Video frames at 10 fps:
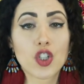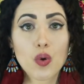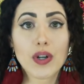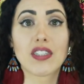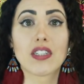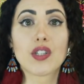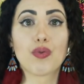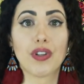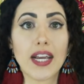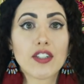choices,
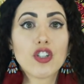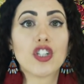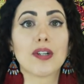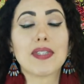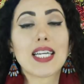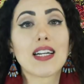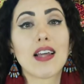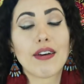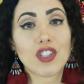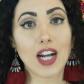relationships, and
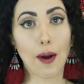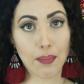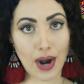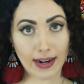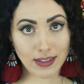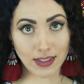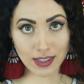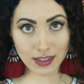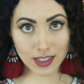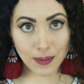lifestyle
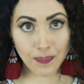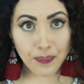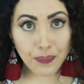practices.